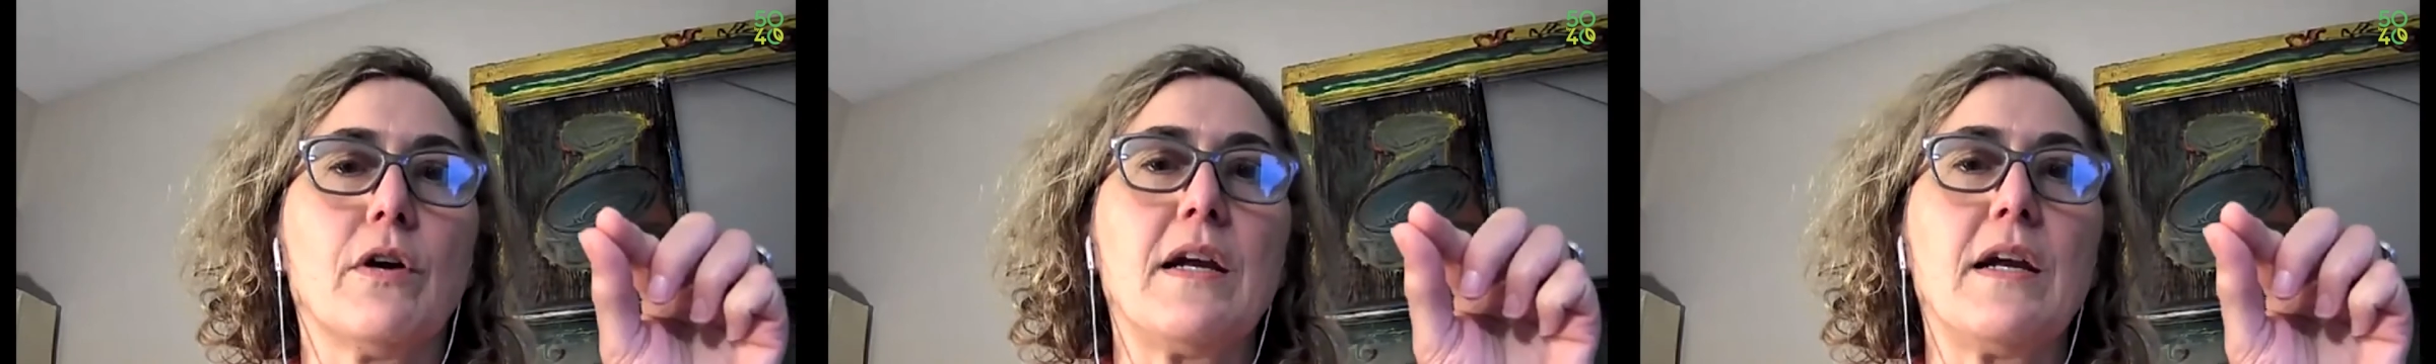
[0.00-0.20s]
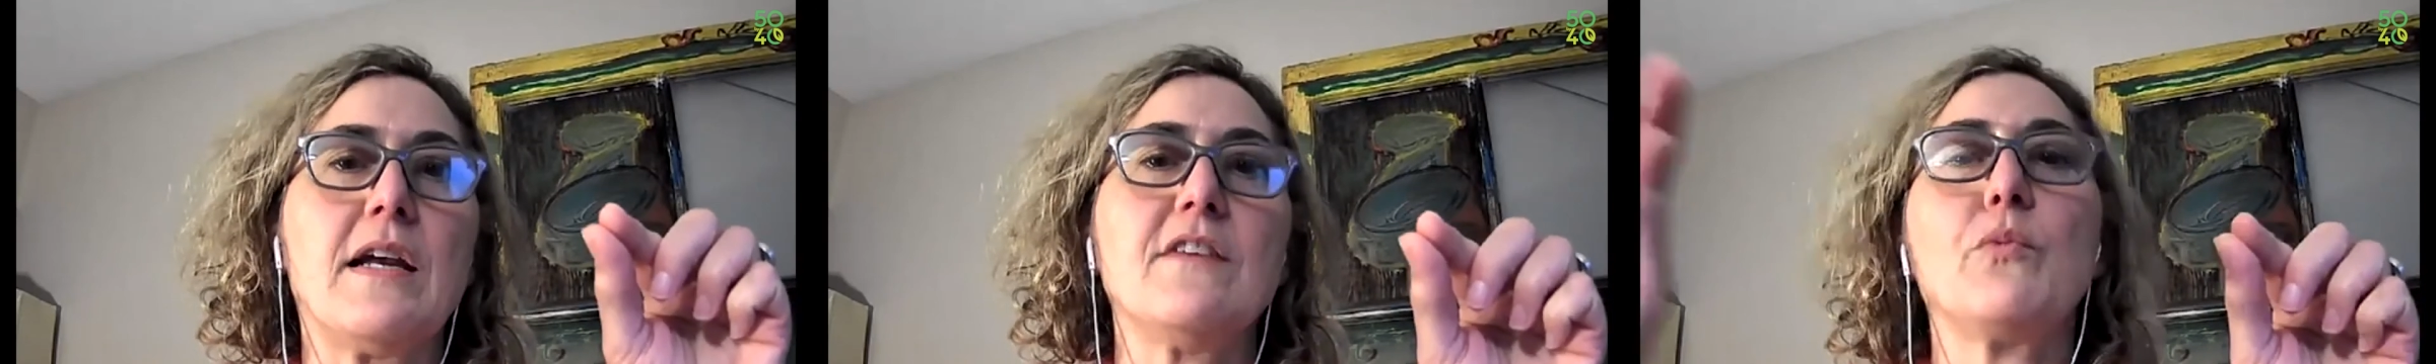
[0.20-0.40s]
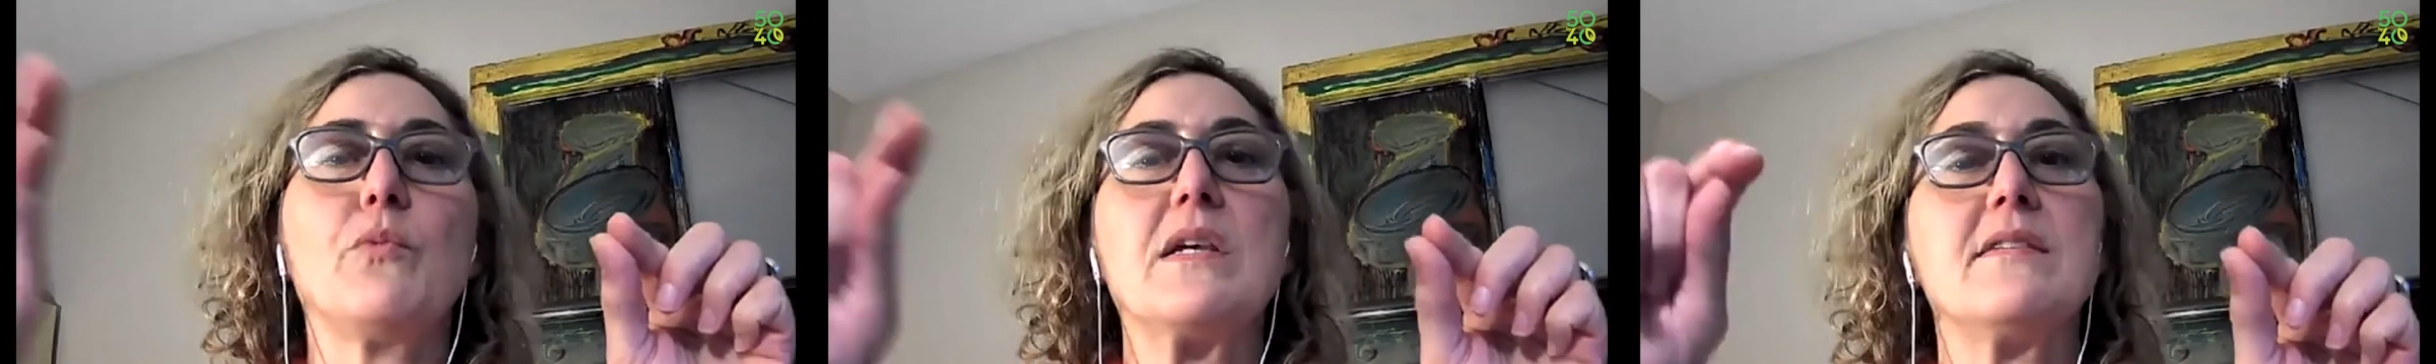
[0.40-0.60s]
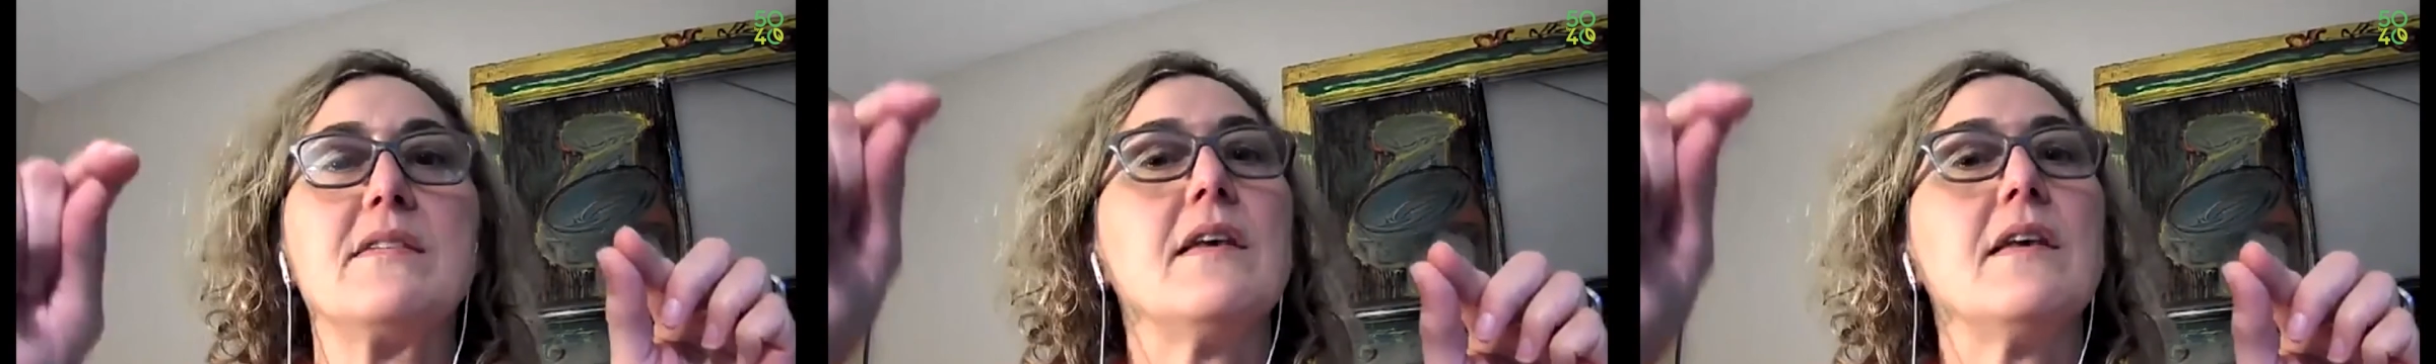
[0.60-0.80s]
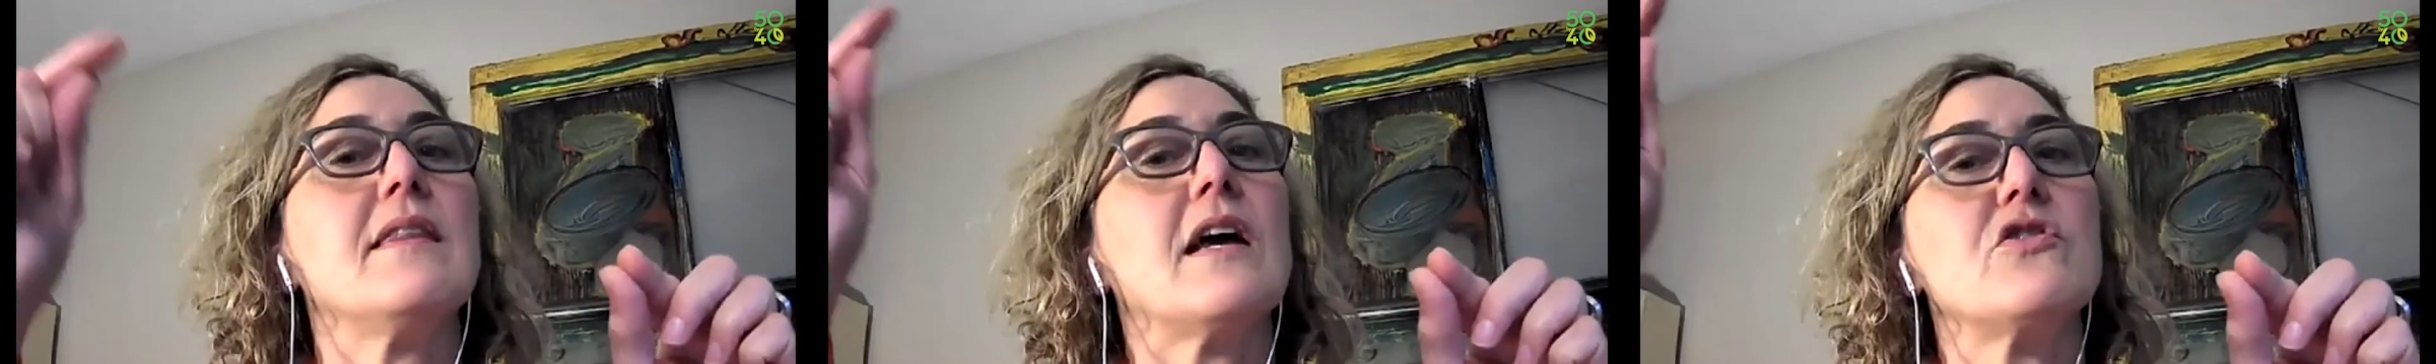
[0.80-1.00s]
We see that
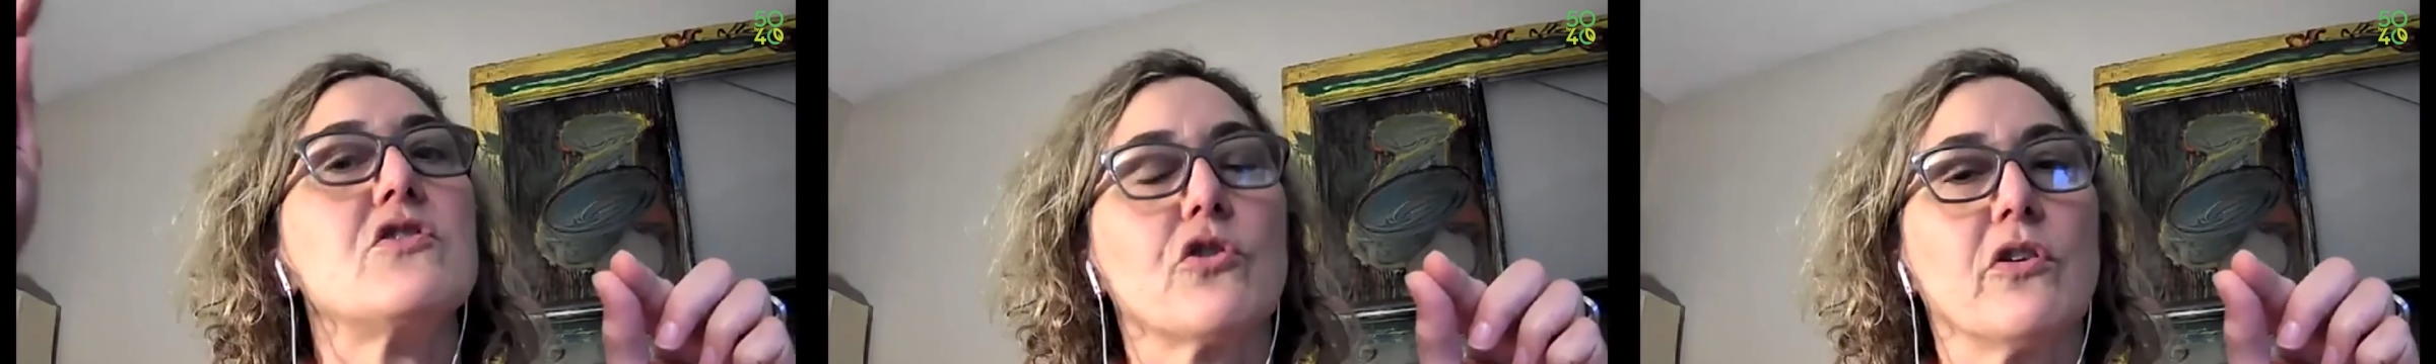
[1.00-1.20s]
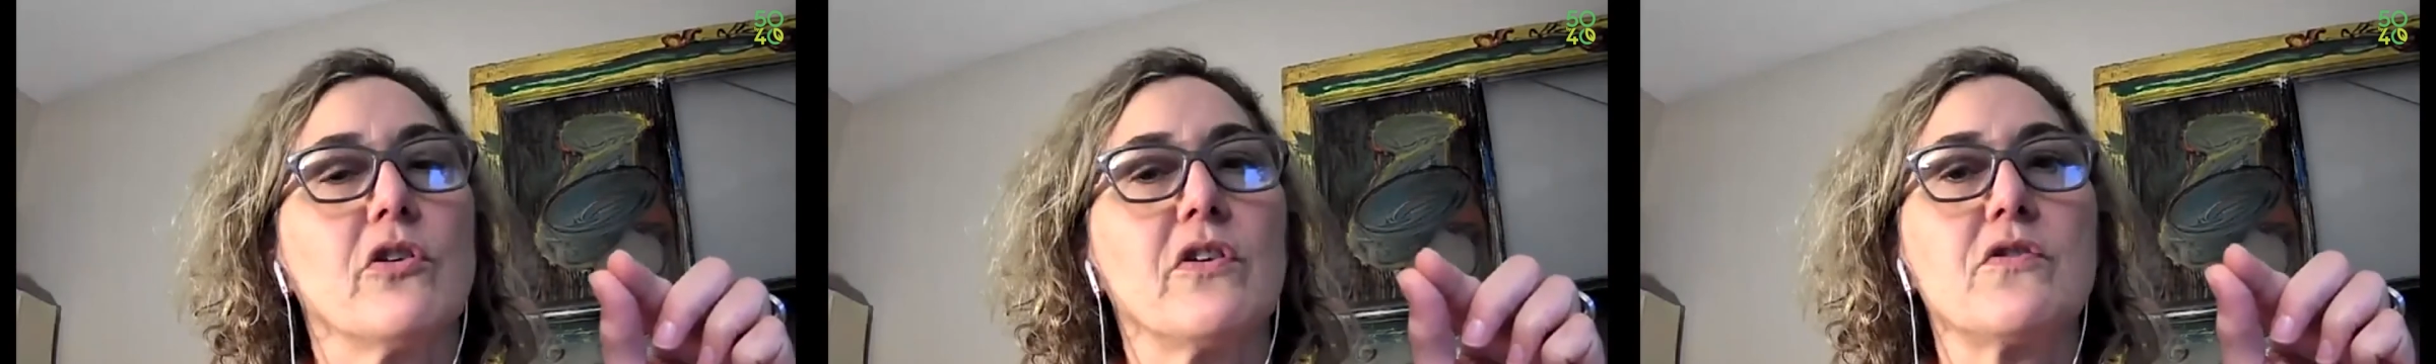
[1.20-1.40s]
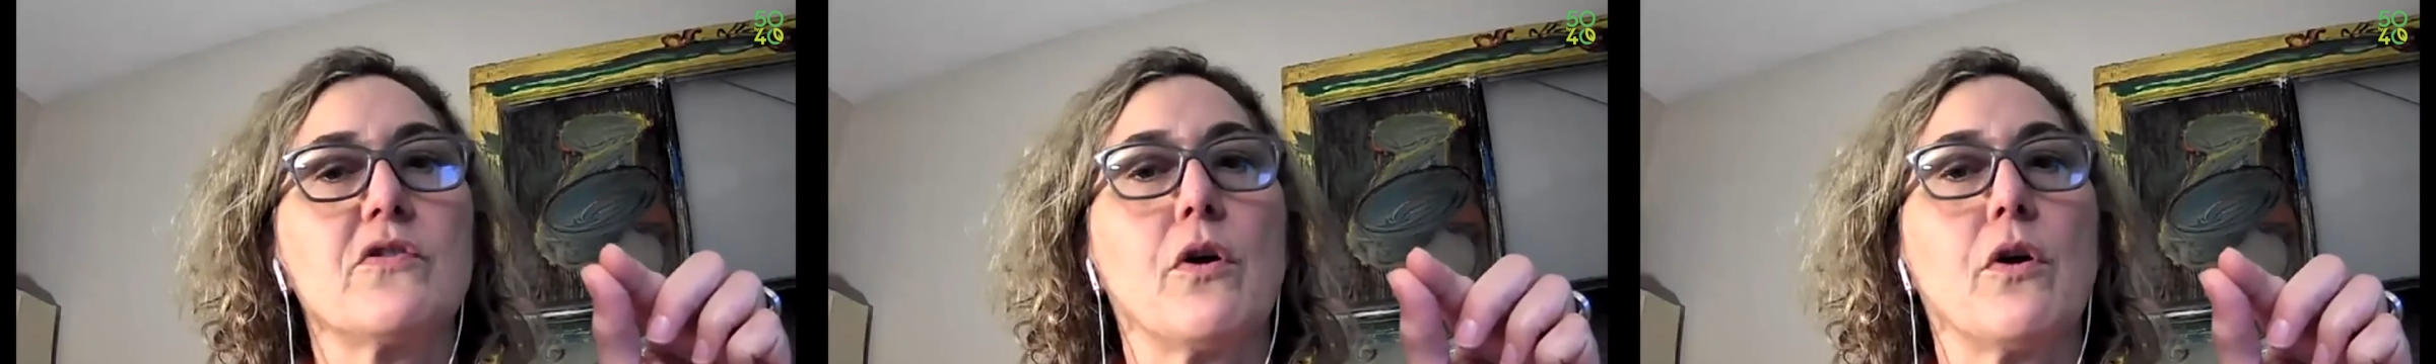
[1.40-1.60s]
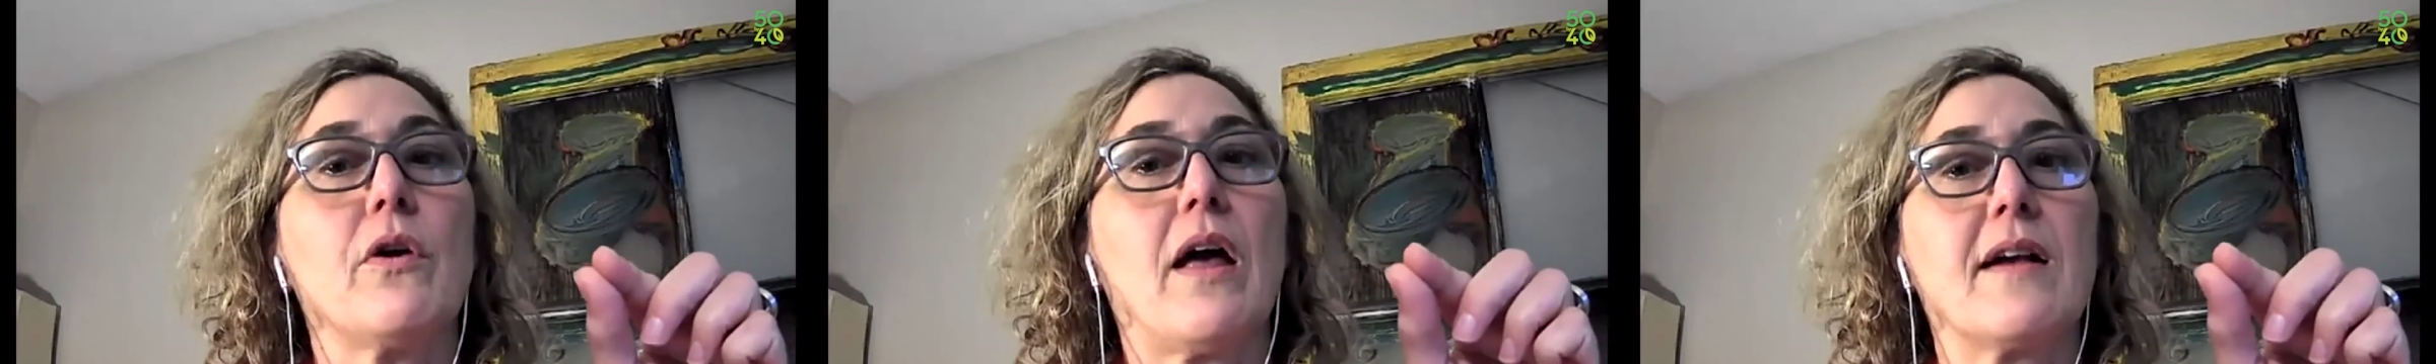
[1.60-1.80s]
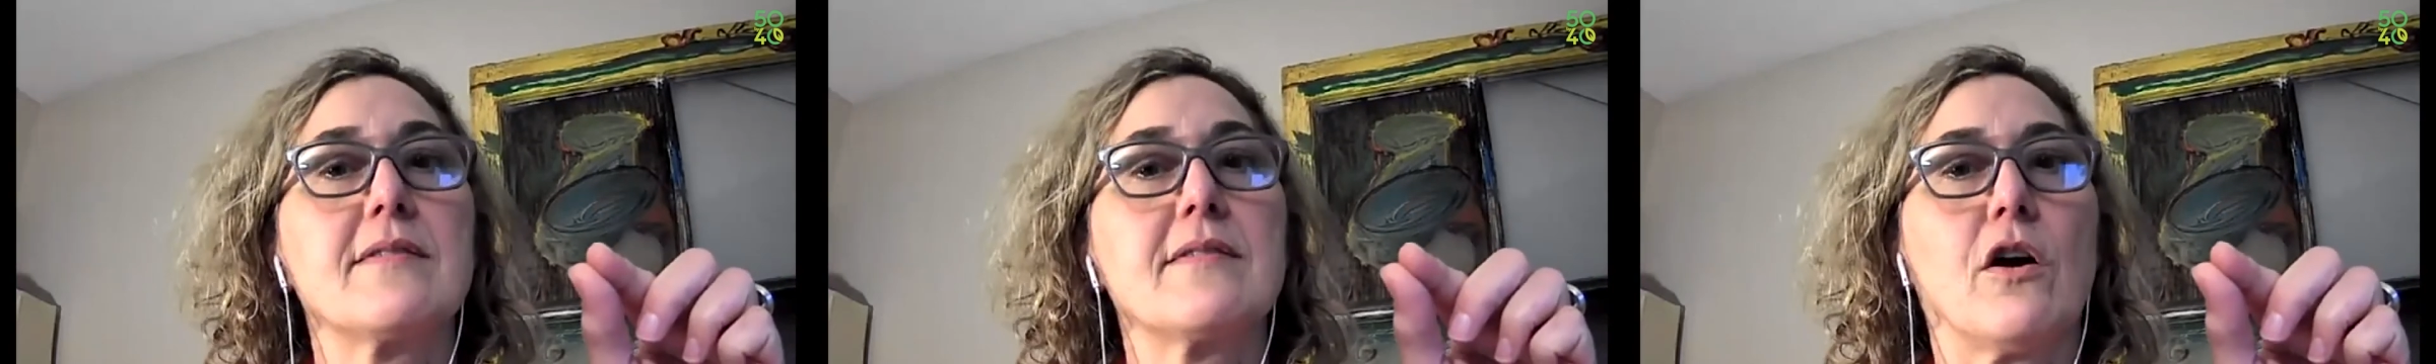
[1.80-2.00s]
journalist wrote X
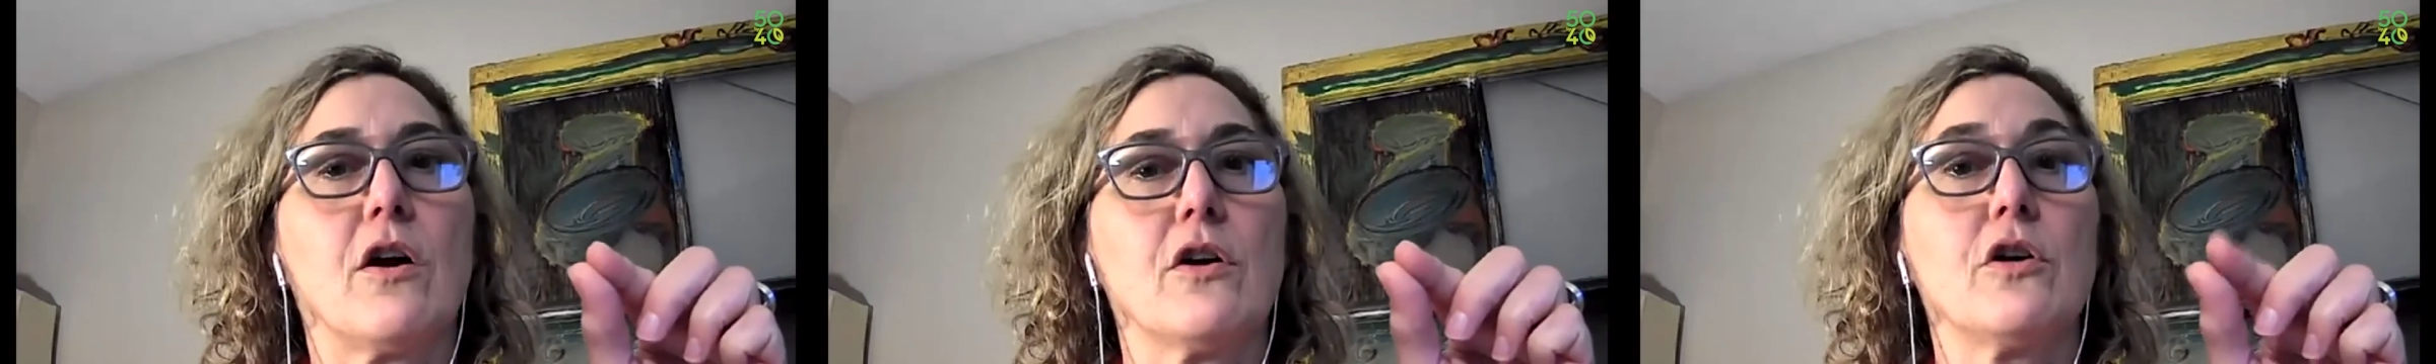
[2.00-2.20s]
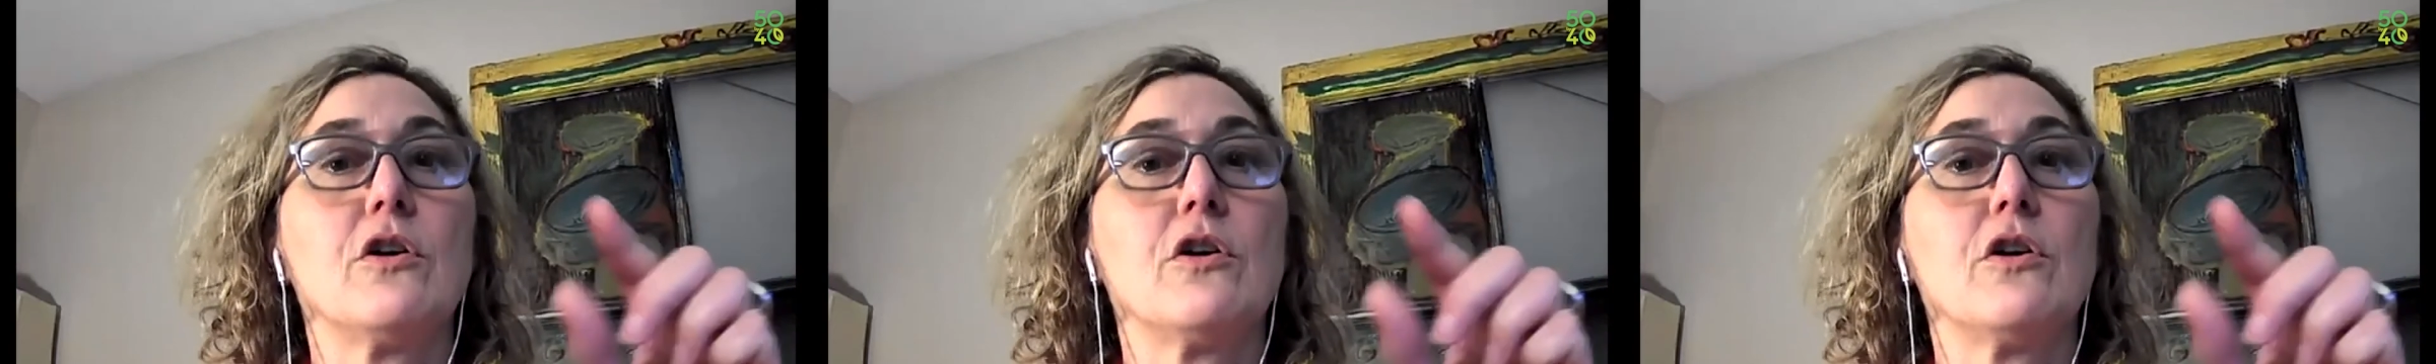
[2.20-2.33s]
article.